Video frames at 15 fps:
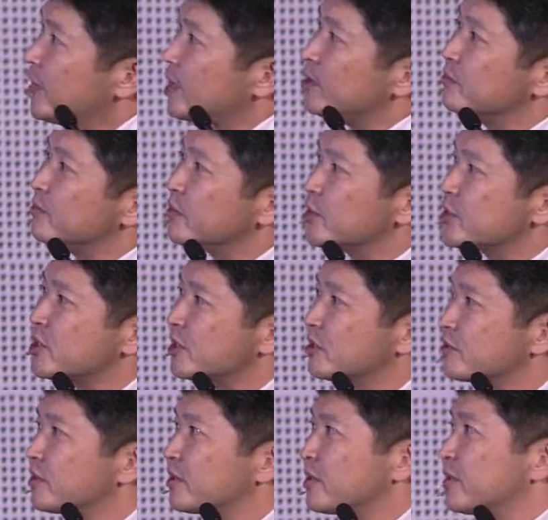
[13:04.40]
we
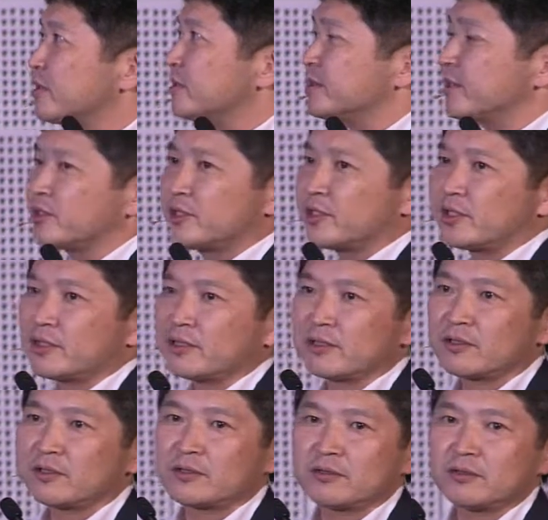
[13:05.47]
checked that
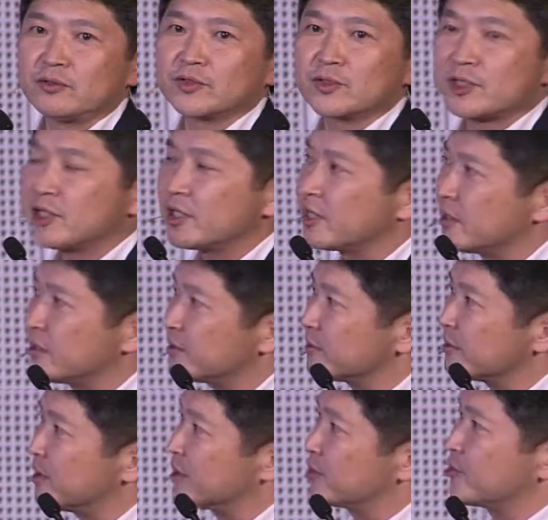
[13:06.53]
concern
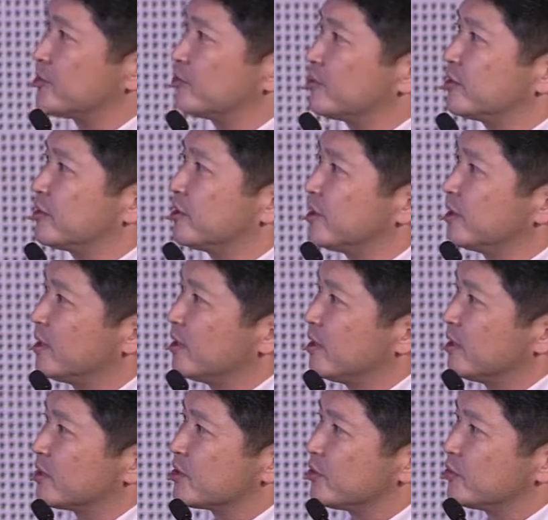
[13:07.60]
actually.
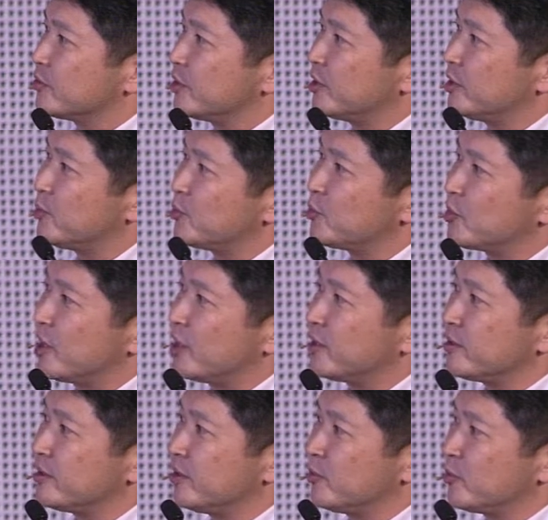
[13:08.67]
So we
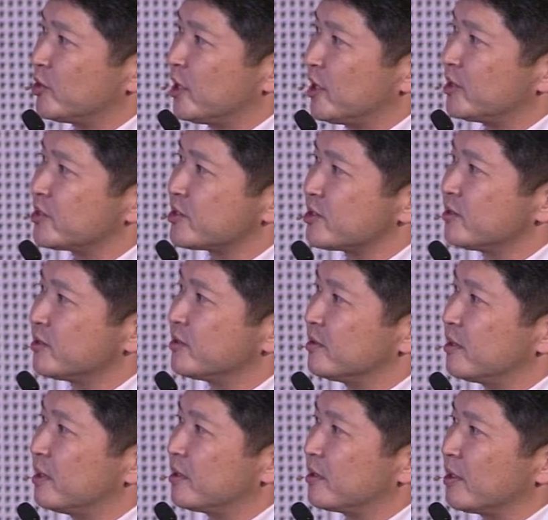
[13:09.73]
immunized
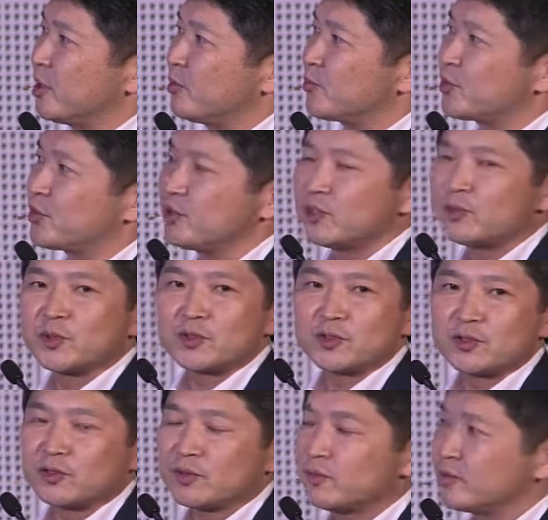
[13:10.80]
empty
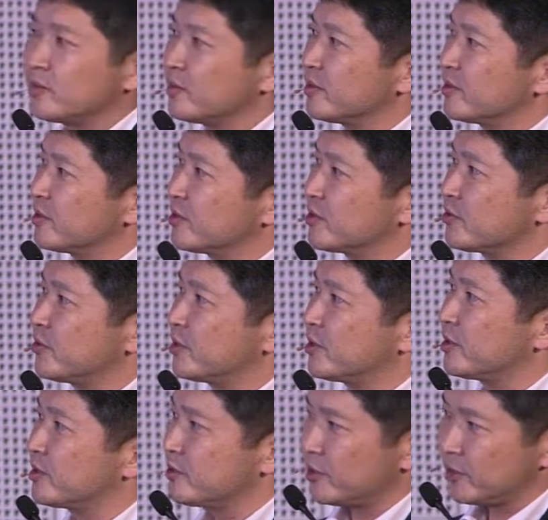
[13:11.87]
liposome. 3
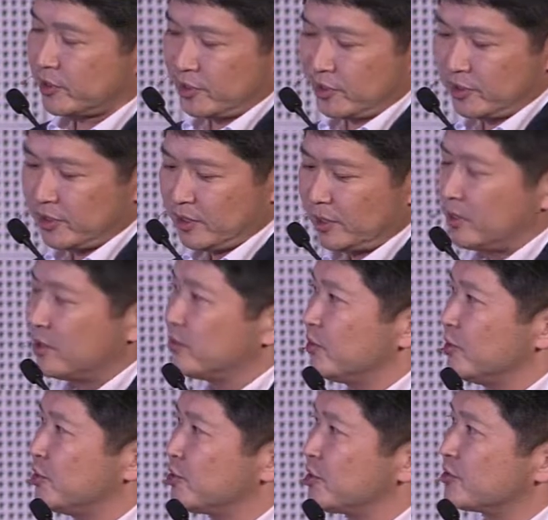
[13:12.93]
days later,
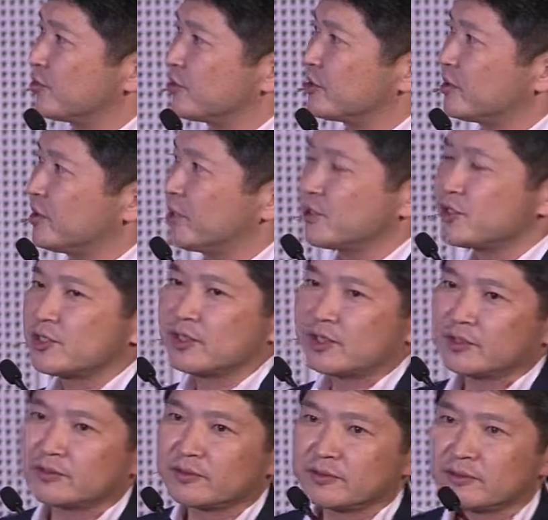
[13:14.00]
we injected the
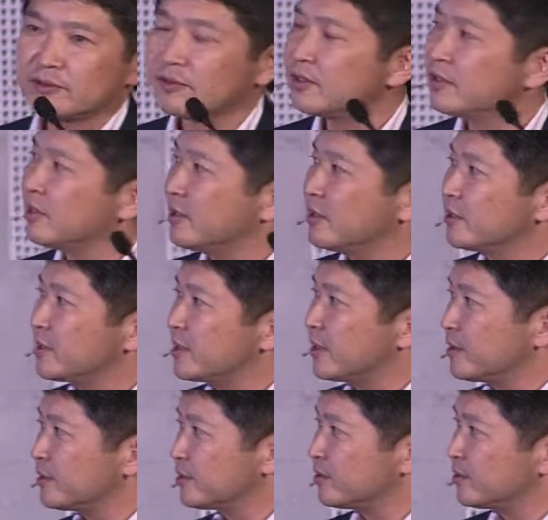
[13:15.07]
antigen.
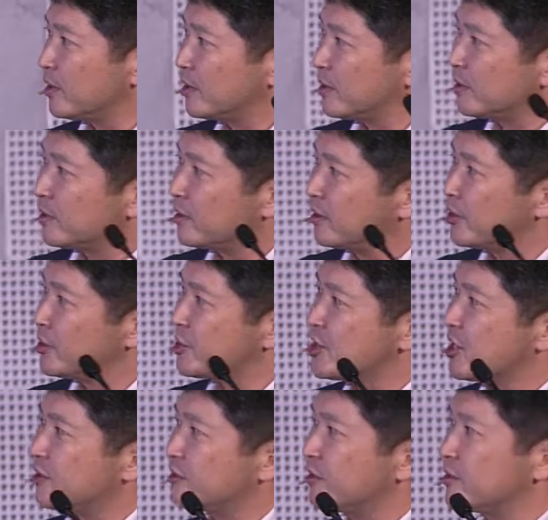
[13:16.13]
Then he
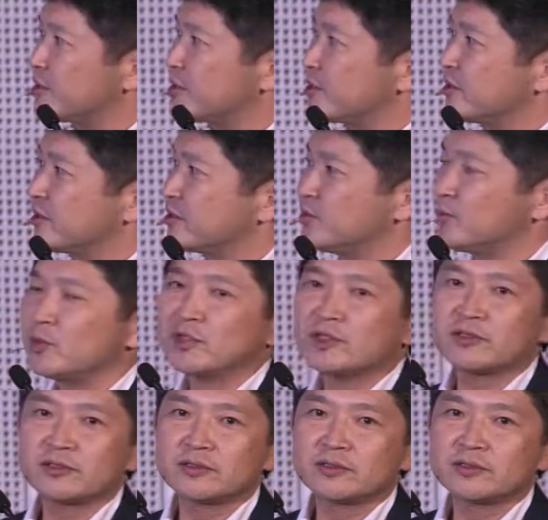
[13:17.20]
challenged the tumor.